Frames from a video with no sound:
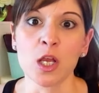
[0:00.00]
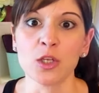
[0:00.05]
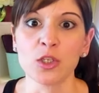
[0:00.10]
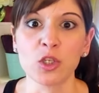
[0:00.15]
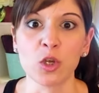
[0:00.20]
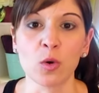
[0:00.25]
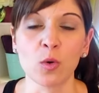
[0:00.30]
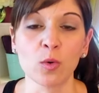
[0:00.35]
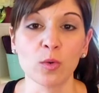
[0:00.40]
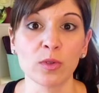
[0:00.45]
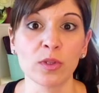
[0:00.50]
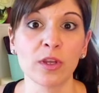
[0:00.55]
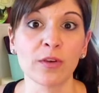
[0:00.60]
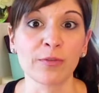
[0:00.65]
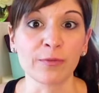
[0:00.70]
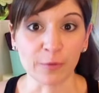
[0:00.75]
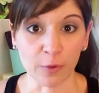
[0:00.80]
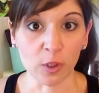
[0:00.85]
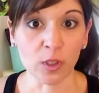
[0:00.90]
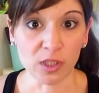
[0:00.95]
So the
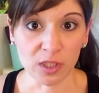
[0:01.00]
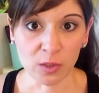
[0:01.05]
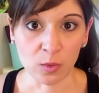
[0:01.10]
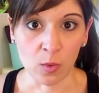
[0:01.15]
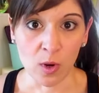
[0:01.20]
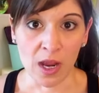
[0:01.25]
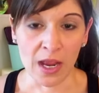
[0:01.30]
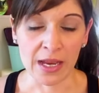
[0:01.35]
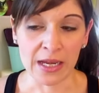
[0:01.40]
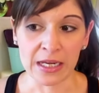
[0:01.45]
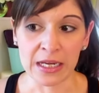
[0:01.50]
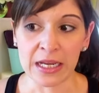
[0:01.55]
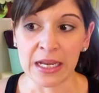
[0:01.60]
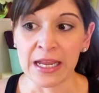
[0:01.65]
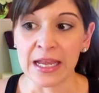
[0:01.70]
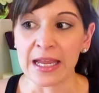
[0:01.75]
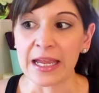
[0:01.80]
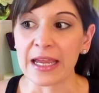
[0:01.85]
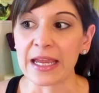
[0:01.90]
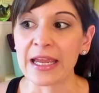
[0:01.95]
first one
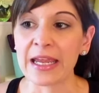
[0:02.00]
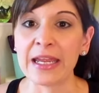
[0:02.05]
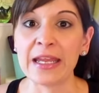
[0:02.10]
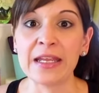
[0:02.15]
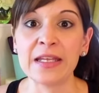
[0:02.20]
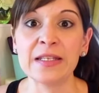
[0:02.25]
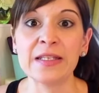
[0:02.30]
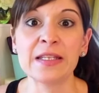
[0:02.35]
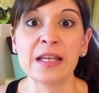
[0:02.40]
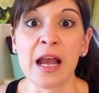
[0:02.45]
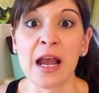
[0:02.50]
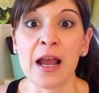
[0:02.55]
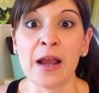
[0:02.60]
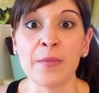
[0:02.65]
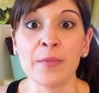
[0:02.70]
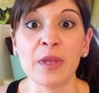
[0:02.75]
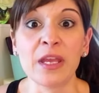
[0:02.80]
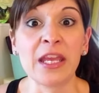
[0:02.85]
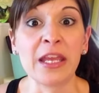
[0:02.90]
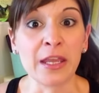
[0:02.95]
is
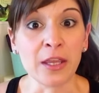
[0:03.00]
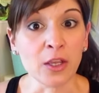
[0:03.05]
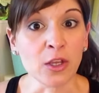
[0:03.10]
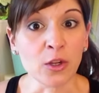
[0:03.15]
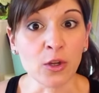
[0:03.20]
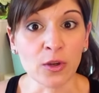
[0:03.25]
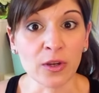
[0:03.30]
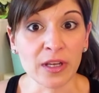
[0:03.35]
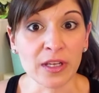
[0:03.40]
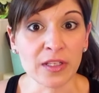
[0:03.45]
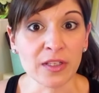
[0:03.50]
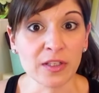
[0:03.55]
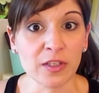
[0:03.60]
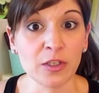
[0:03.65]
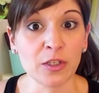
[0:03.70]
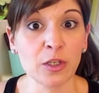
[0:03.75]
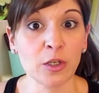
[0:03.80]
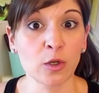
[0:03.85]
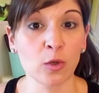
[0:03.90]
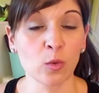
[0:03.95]
um, increase
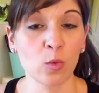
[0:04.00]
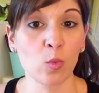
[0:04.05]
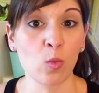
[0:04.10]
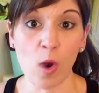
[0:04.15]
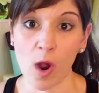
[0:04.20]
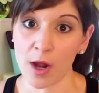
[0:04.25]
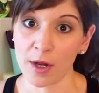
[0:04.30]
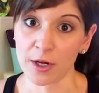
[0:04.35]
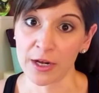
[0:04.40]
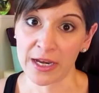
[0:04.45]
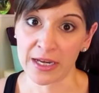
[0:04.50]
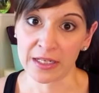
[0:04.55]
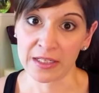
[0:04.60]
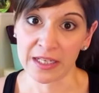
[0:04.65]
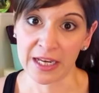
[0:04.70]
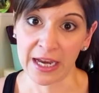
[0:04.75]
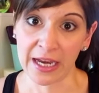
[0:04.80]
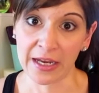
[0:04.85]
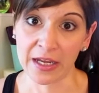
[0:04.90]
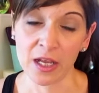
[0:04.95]
your water
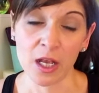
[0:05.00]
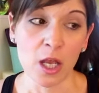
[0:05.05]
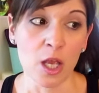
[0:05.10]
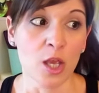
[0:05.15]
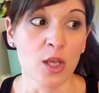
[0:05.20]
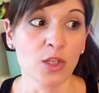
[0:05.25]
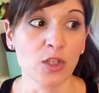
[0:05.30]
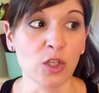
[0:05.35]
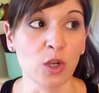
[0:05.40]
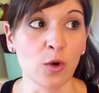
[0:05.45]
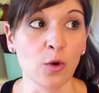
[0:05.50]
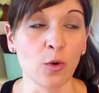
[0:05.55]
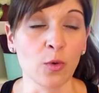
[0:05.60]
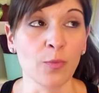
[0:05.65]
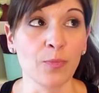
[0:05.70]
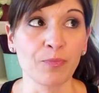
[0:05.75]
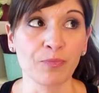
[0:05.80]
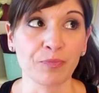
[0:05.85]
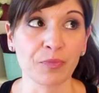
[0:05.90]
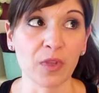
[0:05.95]
intake.
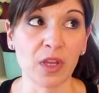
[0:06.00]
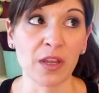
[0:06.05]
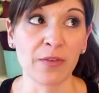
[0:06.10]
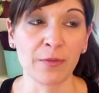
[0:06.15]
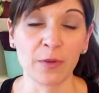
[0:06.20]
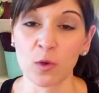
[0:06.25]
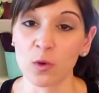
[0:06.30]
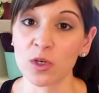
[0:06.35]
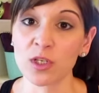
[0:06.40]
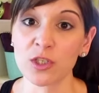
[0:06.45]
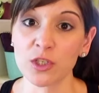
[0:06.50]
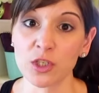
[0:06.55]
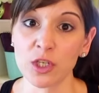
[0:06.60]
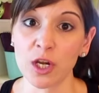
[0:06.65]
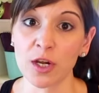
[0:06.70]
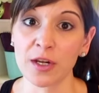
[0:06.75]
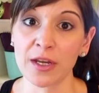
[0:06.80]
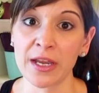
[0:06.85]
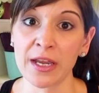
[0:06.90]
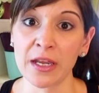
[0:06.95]
So if you're
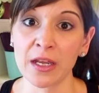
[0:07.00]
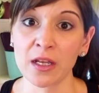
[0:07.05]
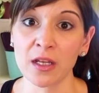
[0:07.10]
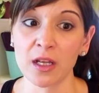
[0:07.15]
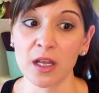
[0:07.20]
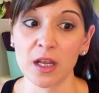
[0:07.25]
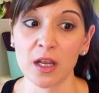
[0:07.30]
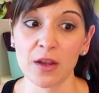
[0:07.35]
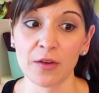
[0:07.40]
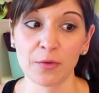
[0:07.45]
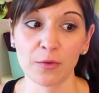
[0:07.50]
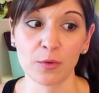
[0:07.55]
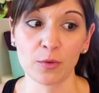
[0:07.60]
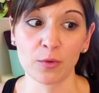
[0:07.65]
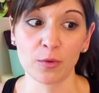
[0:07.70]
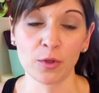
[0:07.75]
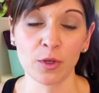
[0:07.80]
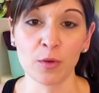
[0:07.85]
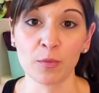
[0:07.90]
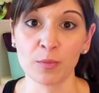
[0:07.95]
starting uh,
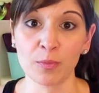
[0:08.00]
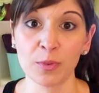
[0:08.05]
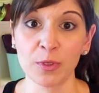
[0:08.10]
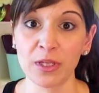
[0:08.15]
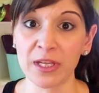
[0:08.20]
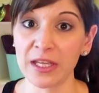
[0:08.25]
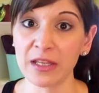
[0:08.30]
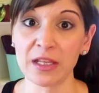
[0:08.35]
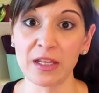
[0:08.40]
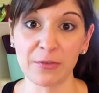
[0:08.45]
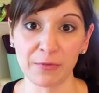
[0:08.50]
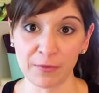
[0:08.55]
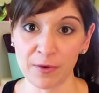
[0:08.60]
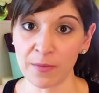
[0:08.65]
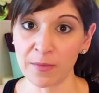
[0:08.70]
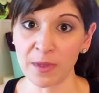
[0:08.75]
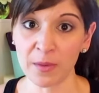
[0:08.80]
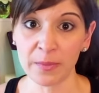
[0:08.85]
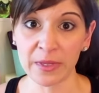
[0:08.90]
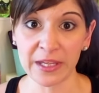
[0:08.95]
completely
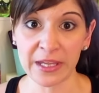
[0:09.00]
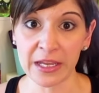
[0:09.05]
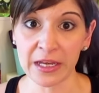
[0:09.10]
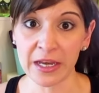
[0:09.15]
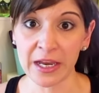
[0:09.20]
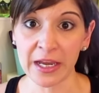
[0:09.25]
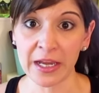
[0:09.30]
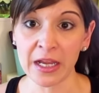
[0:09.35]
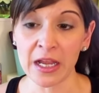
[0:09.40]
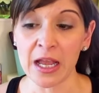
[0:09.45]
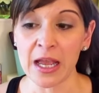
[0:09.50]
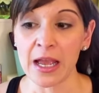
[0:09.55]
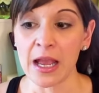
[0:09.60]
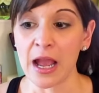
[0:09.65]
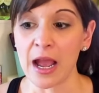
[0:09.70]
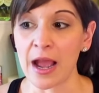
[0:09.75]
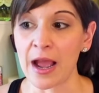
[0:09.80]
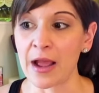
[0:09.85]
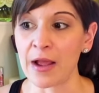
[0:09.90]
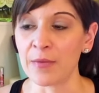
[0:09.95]
from the beginning,
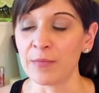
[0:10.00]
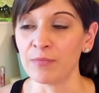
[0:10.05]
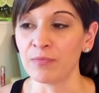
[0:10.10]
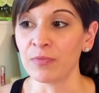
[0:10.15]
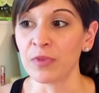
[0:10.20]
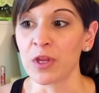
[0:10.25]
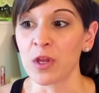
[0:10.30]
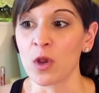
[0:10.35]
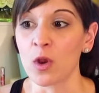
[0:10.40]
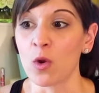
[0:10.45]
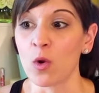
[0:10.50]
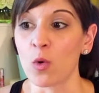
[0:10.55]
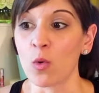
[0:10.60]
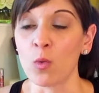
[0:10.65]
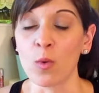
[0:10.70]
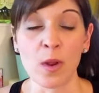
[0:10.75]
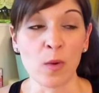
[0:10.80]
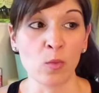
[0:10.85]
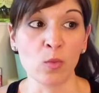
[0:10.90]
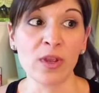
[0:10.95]
um,
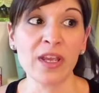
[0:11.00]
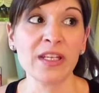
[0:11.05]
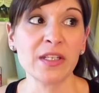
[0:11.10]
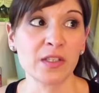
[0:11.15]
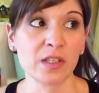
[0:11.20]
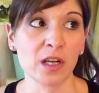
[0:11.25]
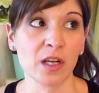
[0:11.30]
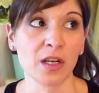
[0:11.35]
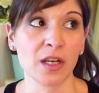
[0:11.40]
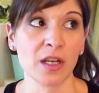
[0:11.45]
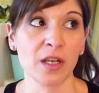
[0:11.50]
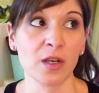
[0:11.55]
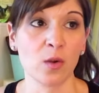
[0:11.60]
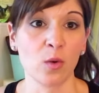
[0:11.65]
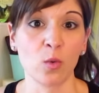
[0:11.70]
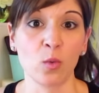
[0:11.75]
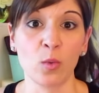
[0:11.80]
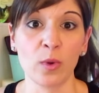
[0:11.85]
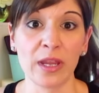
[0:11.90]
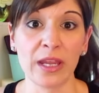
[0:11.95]
when we
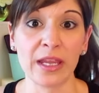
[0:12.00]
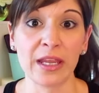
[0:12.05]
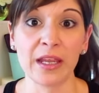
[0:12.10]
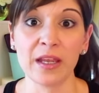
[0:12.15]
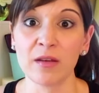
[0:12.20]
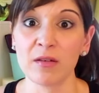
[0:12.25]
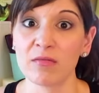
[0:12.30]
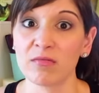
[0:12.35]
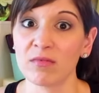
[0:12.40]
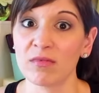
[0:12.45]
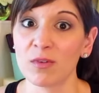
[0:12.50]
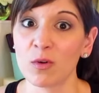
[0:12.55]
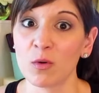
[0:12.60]
started, we